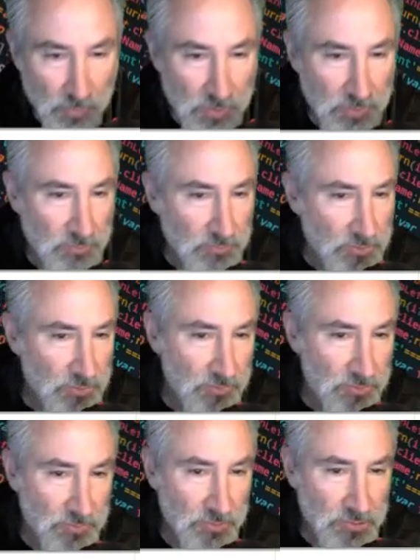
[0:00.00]
we'll do
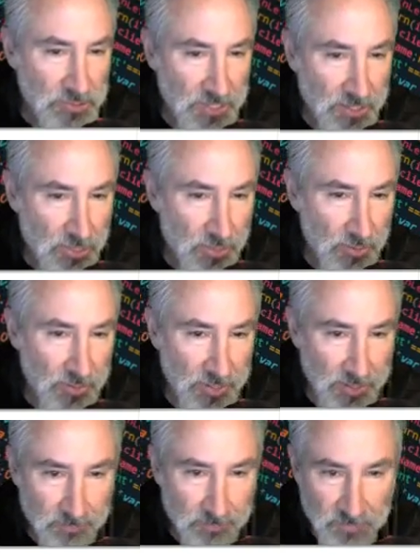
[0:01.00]
is we'll say
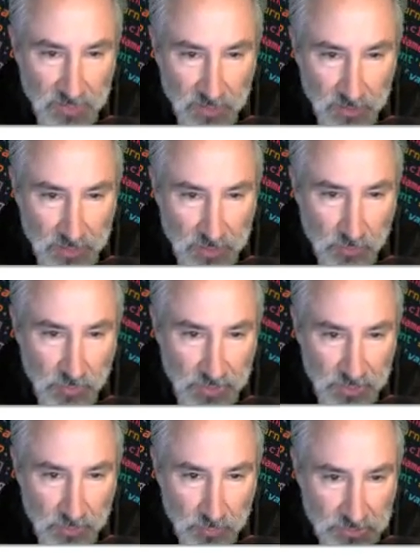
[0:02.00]
30
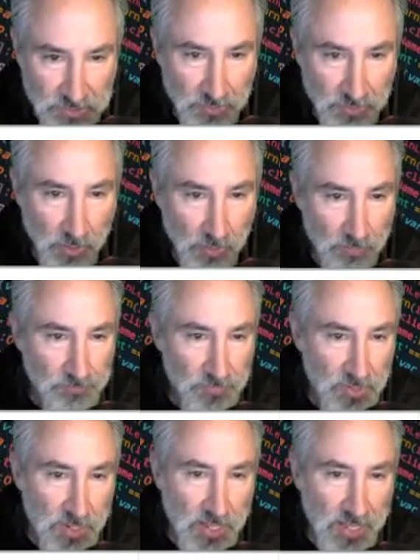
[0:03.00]
equals 0.
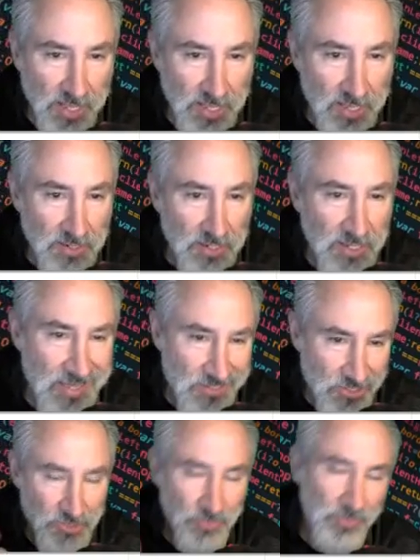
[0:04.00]
And again,
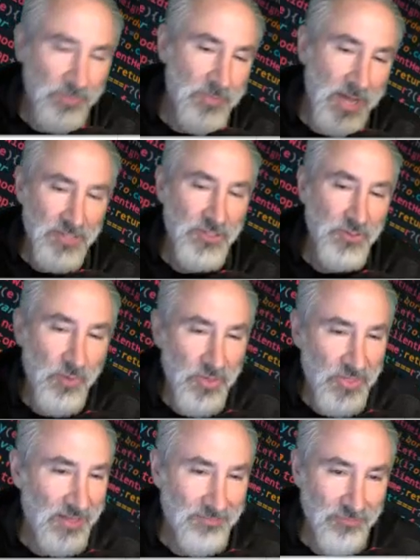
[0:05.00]
just to remind you what
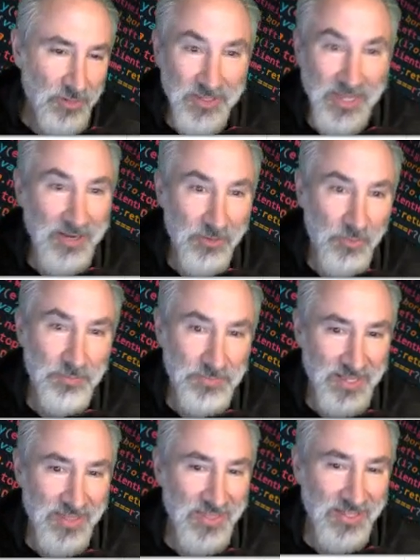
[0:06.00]
that
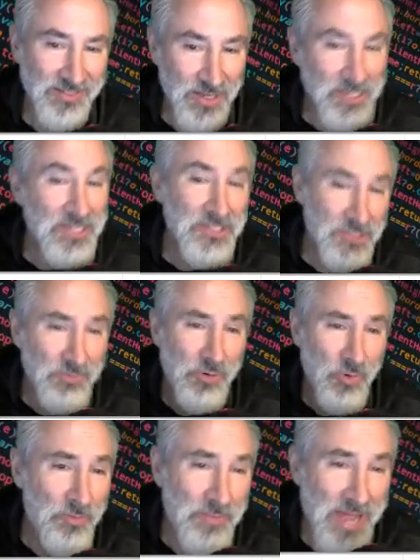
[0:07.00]
cryptic thing does, it's some
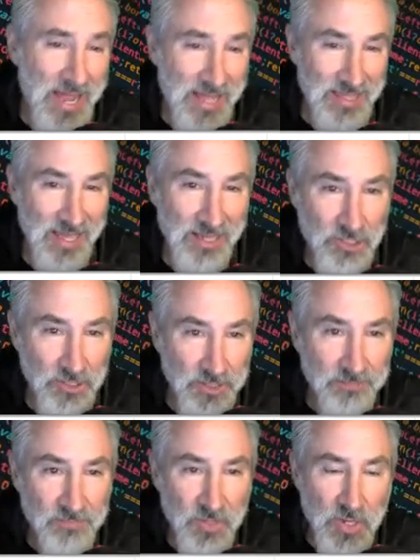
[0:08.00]
cool math
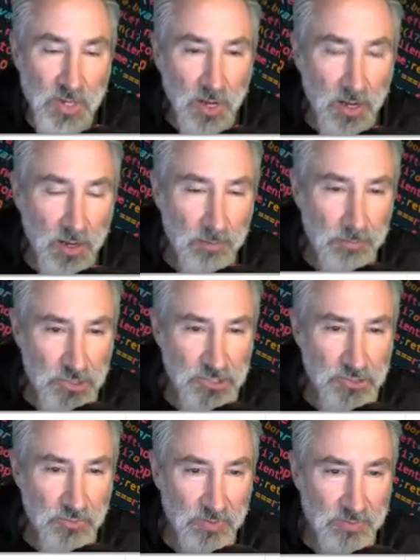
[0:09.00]
actually. But
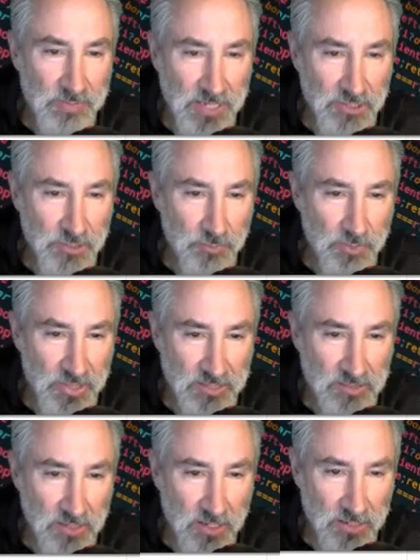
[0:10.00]
just to remind you what
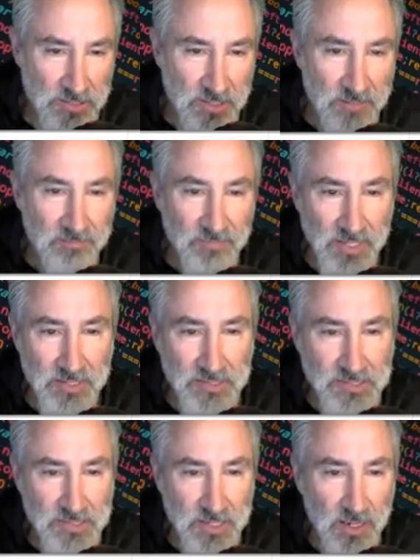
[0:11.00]
that does
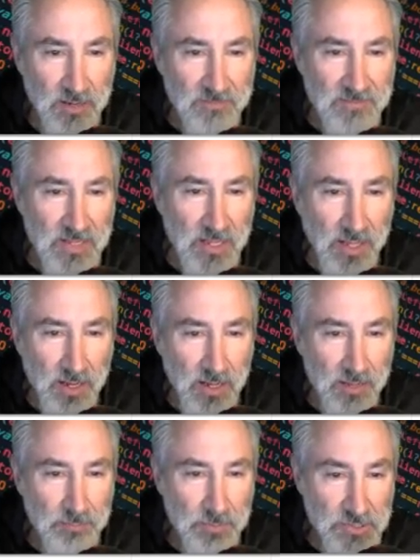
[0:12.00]
is
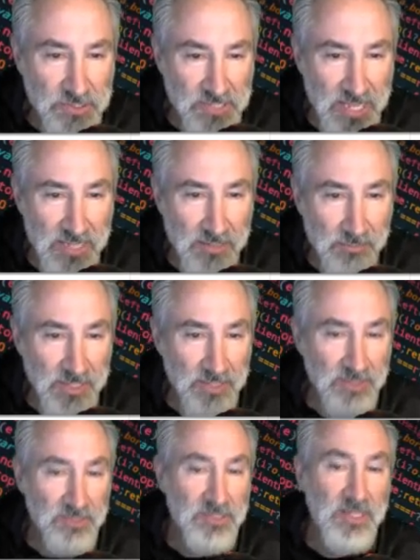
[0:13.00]
%
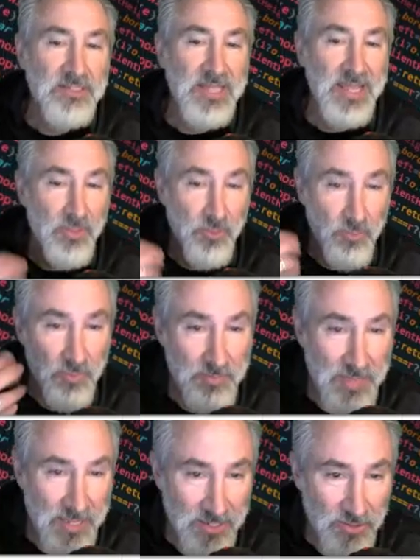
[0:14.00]
means take the
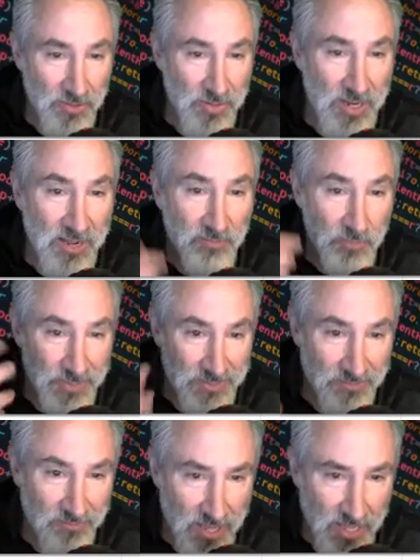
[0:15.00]
remainder after we
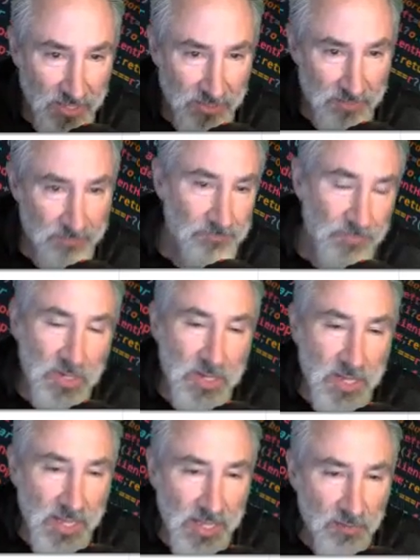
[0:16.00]
divide.
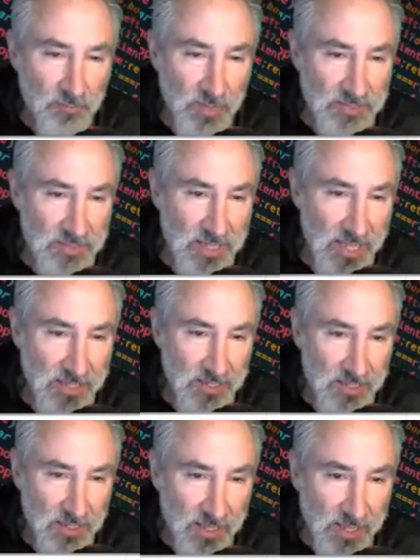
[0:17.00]
And if I
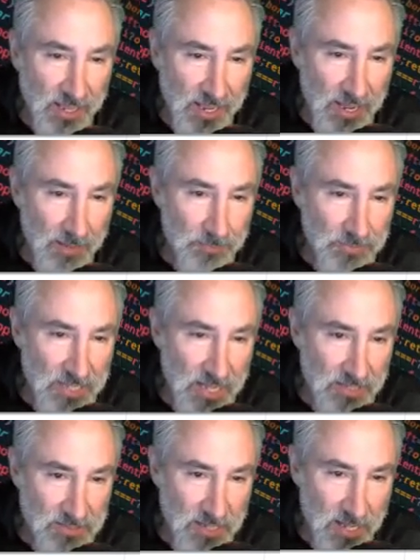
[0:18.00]
take
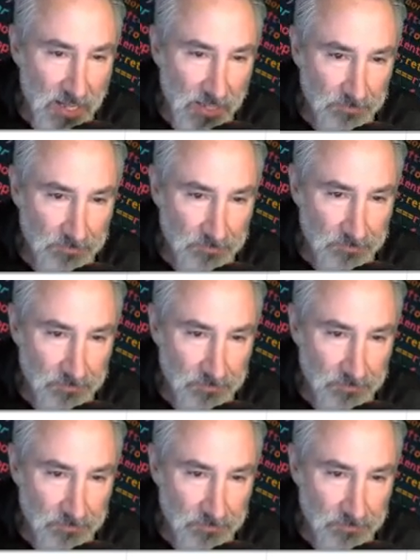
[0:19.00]
app.time